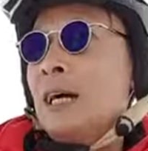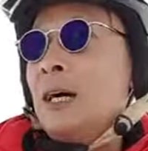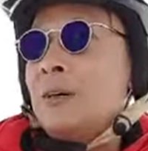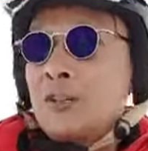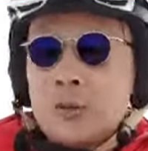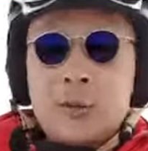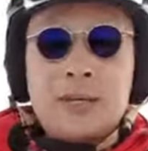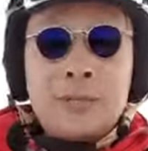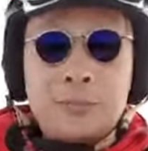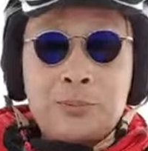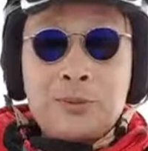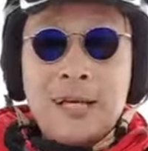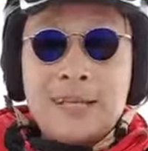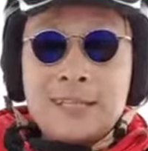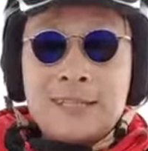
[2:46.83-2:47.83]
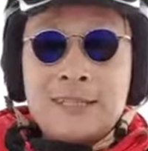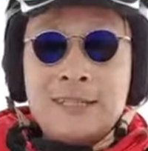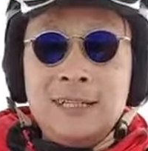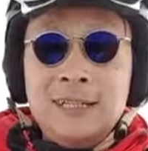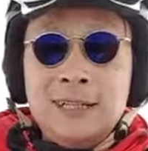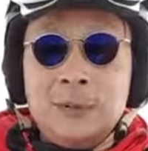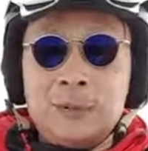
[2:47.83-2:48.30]
was quite impressed
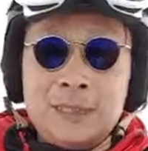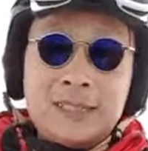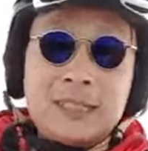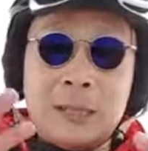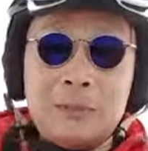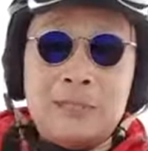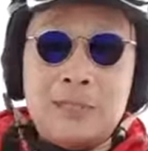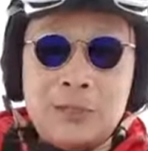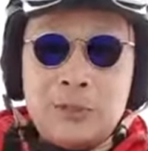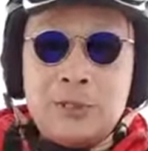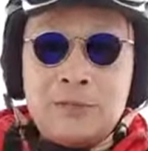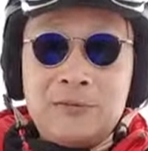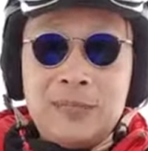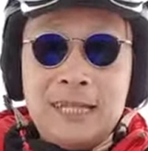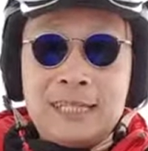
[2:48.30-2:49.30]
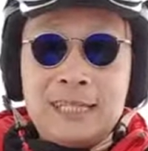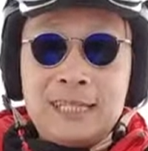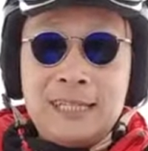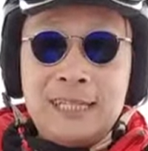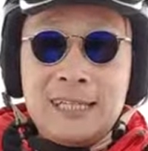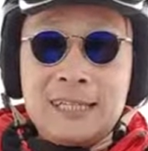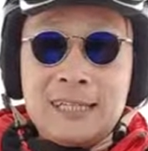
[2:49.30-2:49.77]
with some of the
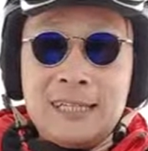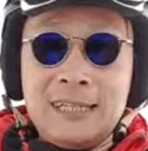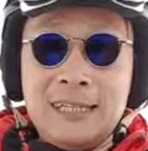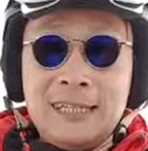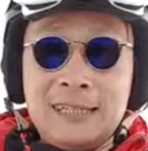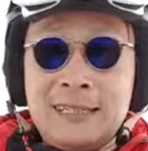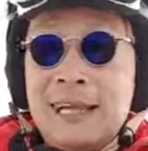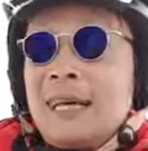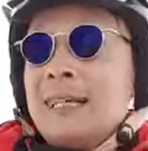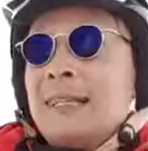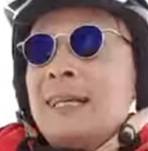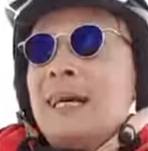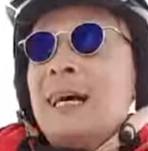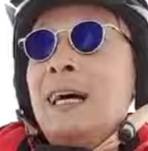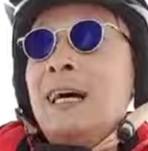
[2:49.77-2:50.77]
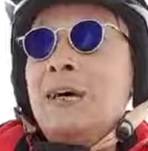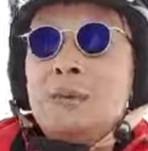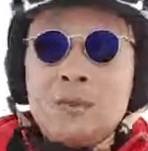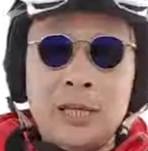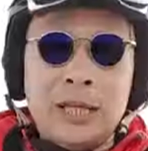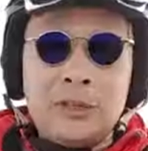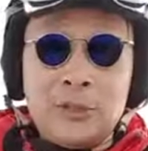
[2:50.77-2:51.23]
universities that
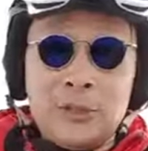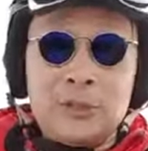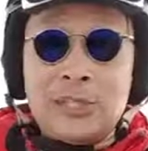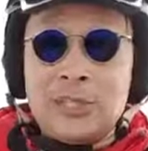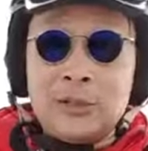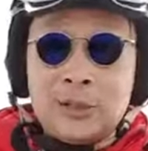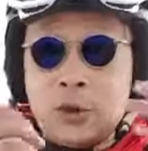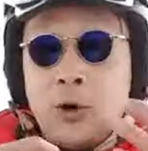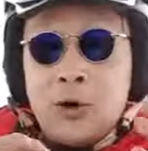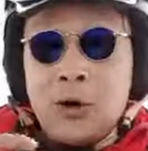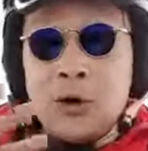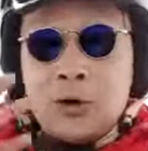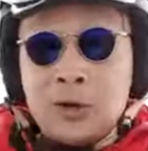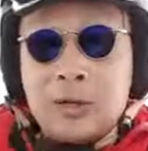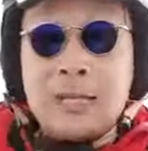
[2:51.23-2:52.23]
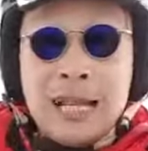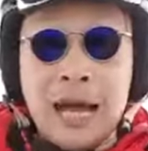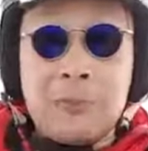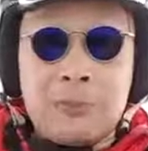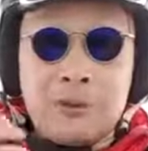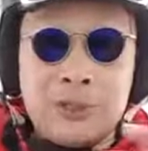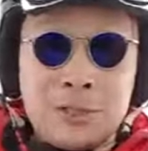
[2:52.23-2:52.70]
Nu Skin
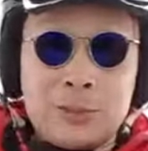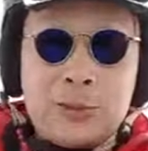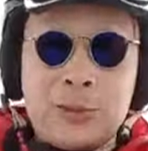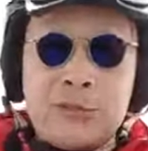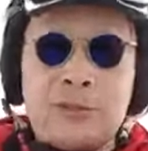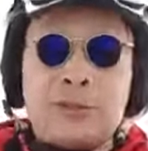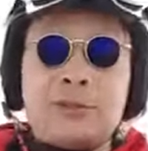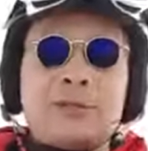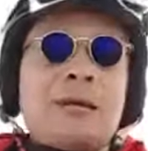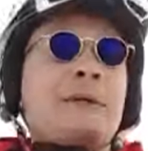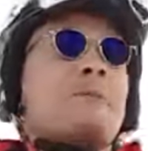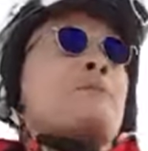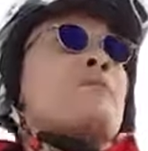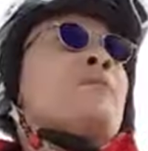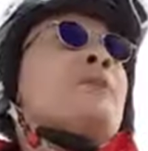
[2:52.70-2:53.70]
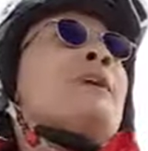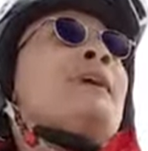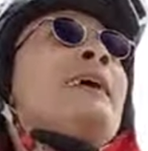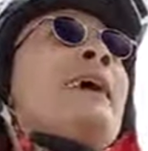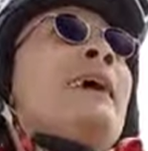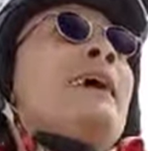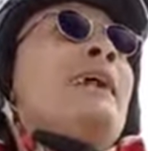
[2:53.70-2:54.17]
collaborates with, right?
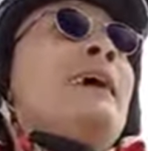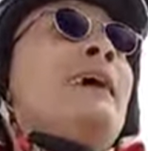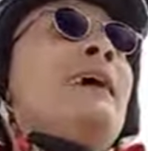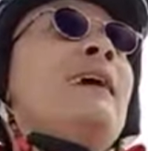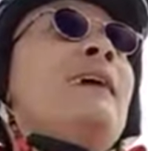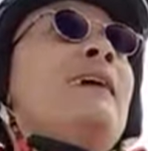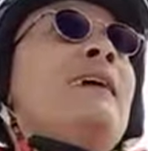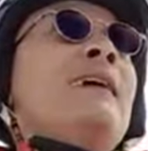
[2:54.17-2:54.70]
And